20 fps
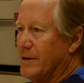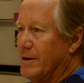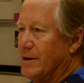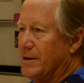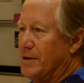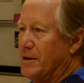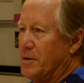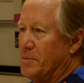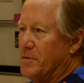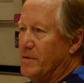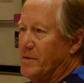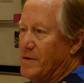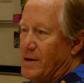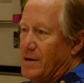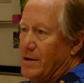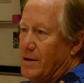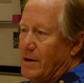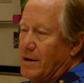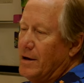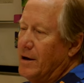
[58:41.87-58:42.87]
the empathy
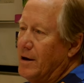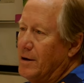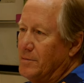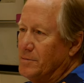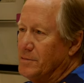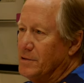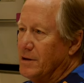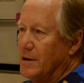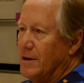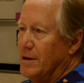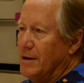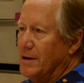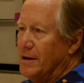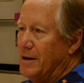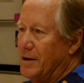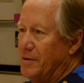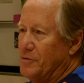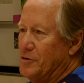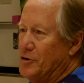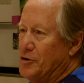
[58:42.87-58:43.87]
that comes,
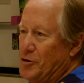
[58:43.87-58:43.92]
gives yeah.